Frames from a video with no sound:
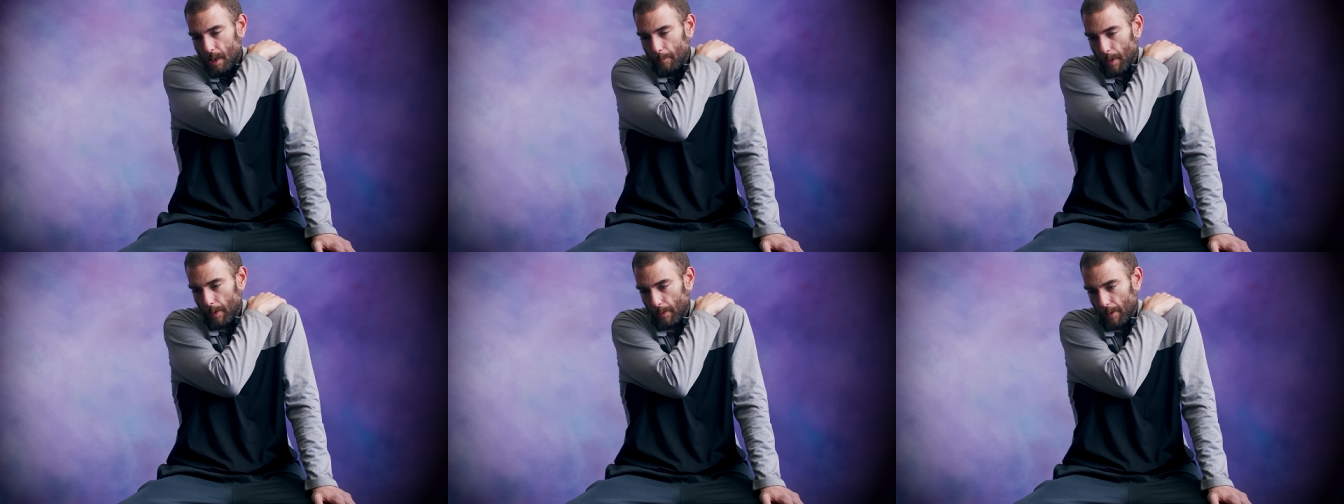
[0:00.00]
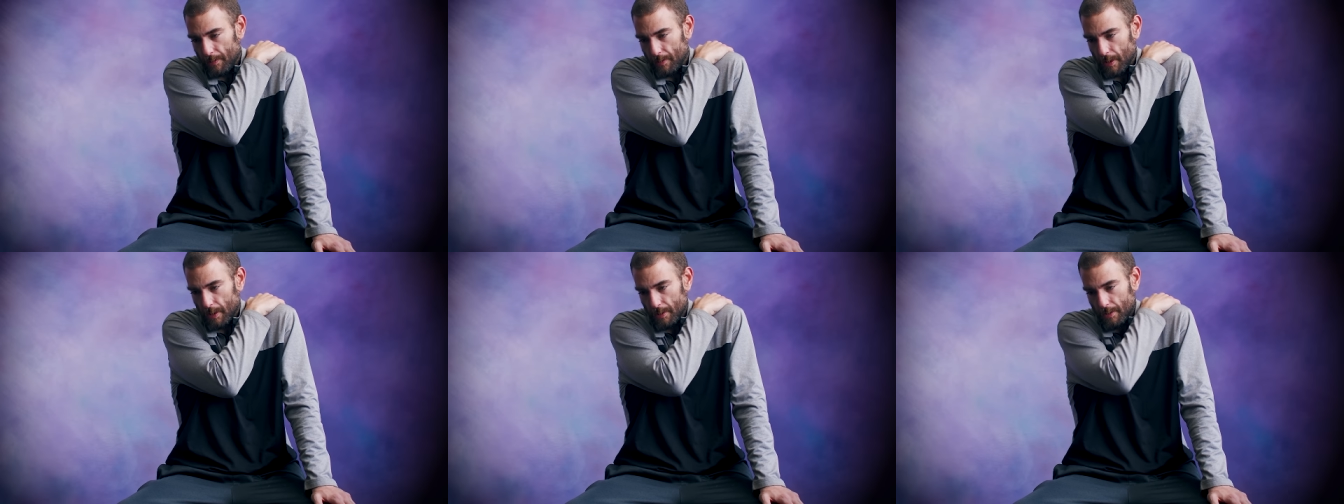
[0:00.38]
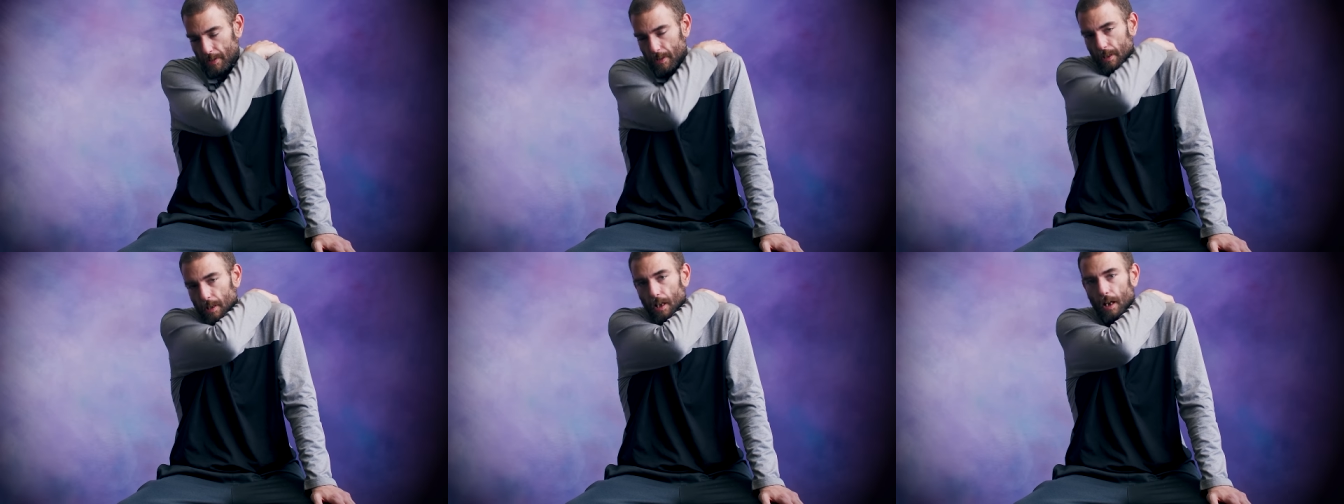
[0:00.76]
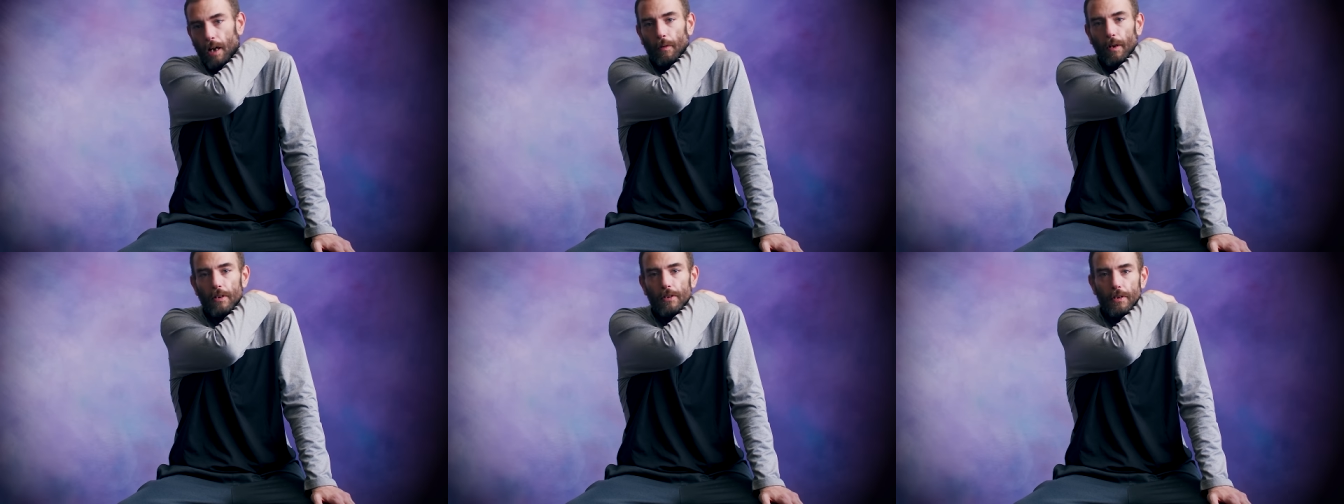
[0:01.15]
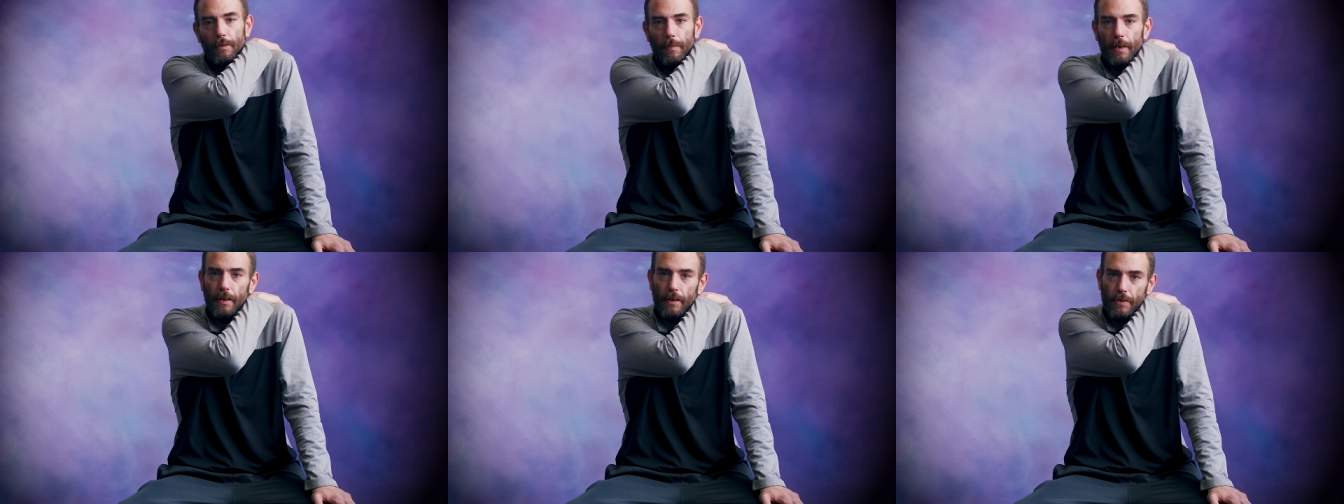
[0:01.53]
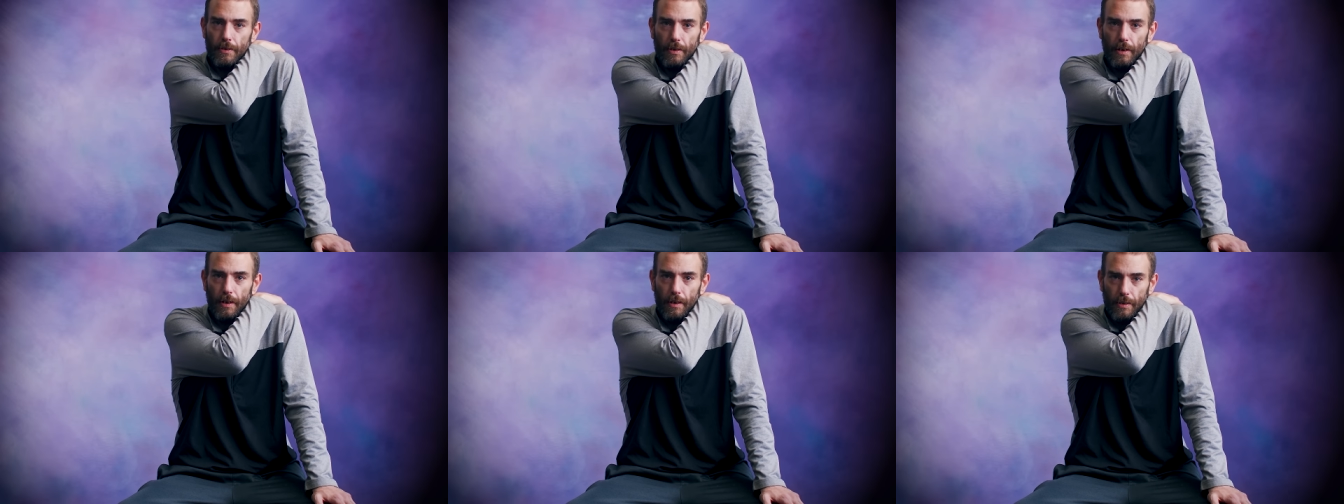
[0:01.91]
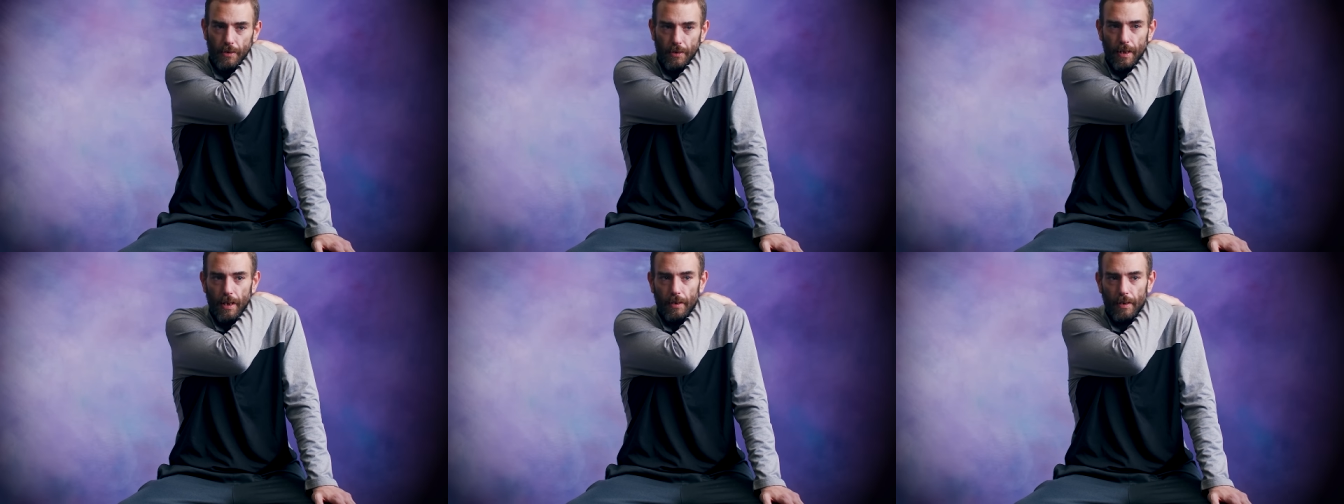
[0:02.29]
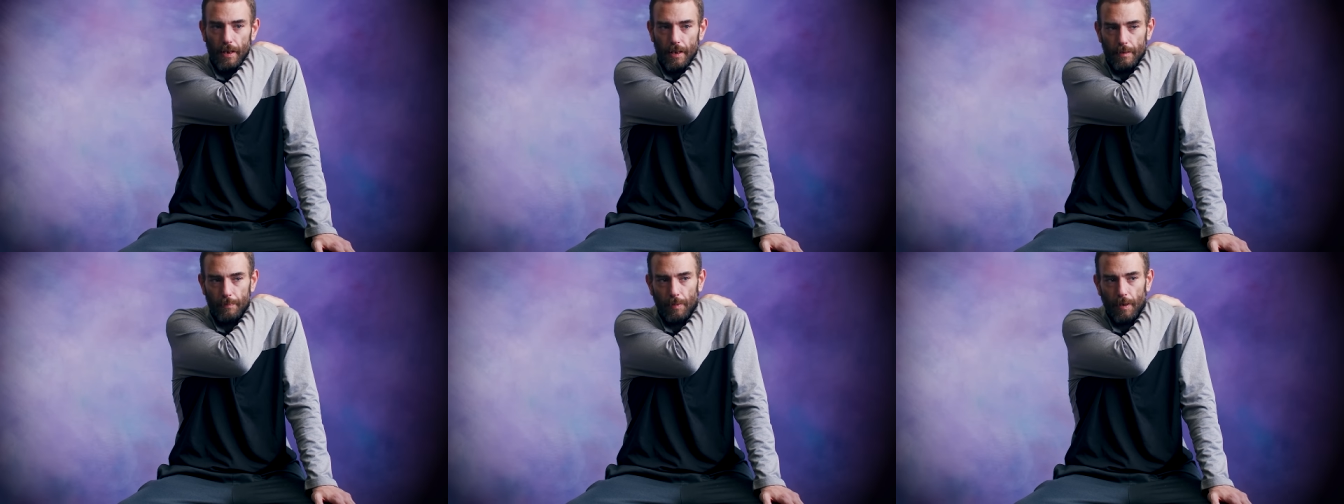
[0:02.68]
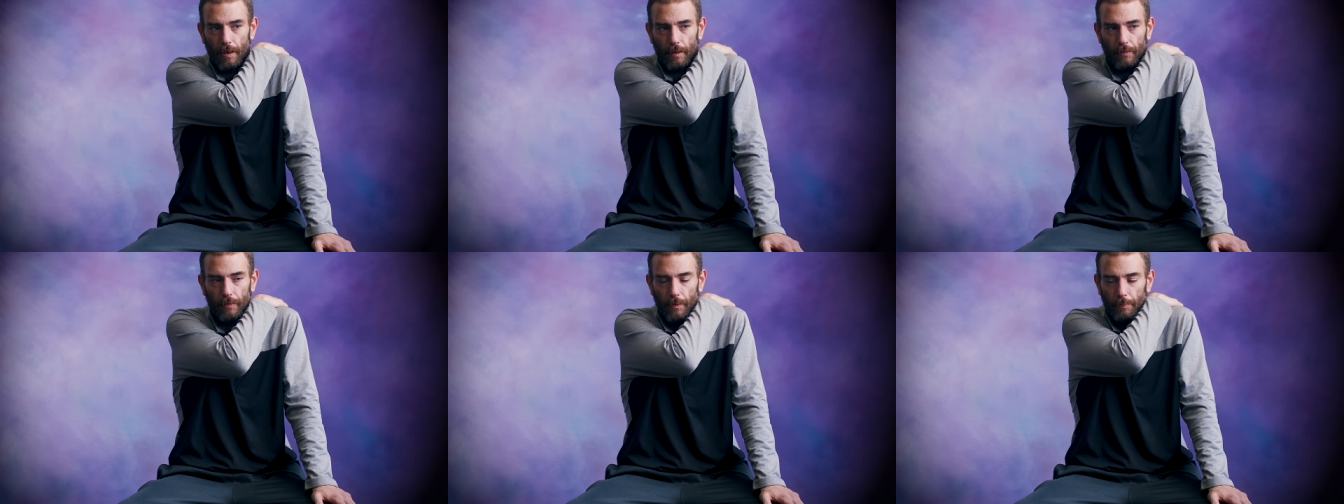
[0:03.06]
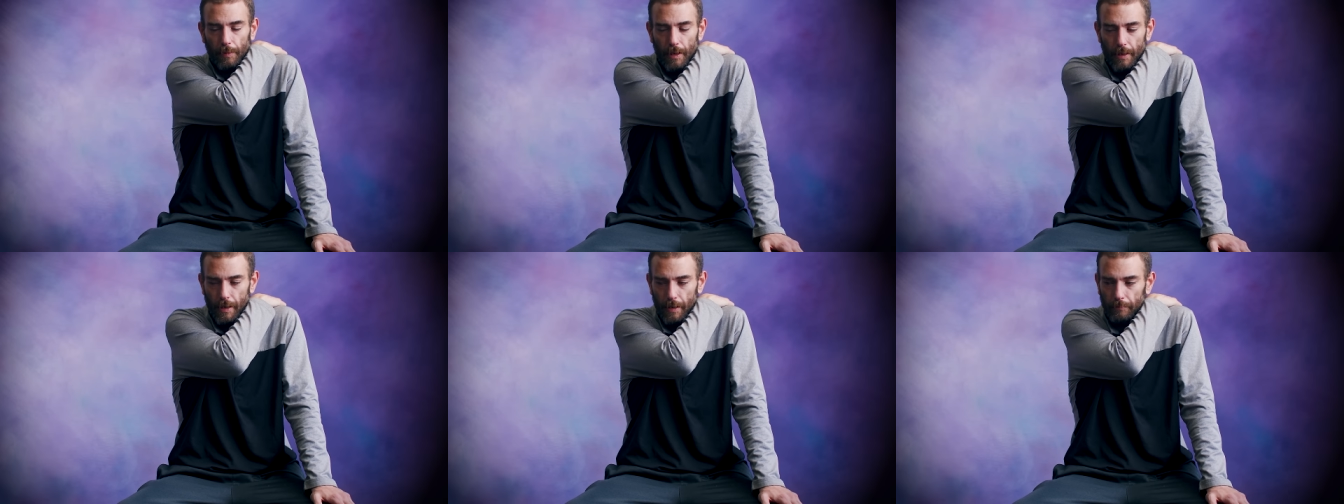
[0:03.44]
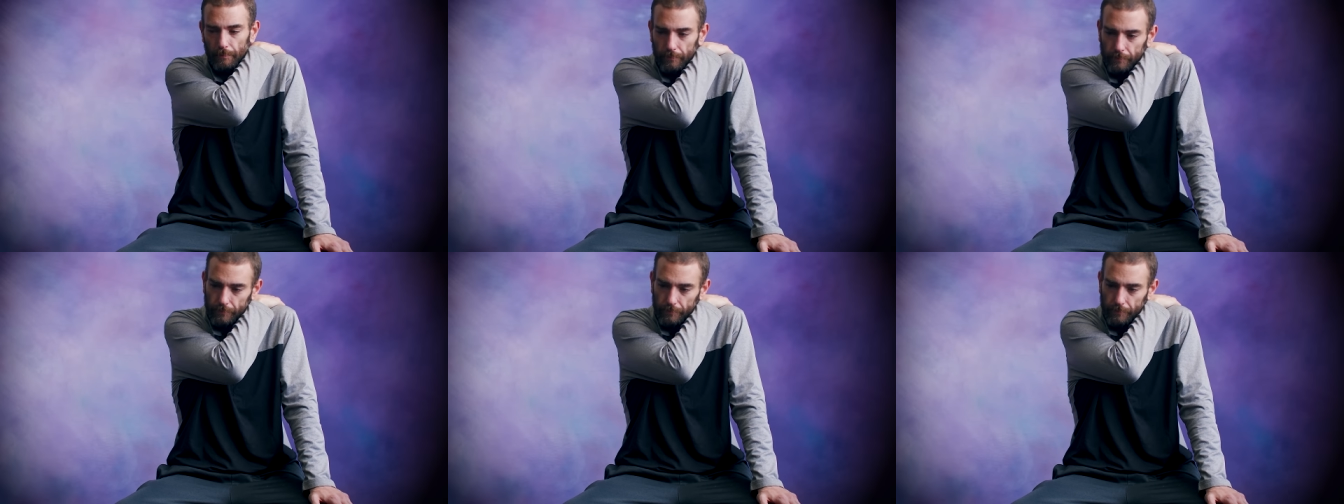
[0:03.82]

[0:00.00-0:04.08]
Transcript: my wife says, "I want you to meet us on uh, Saturday at the park for a play date."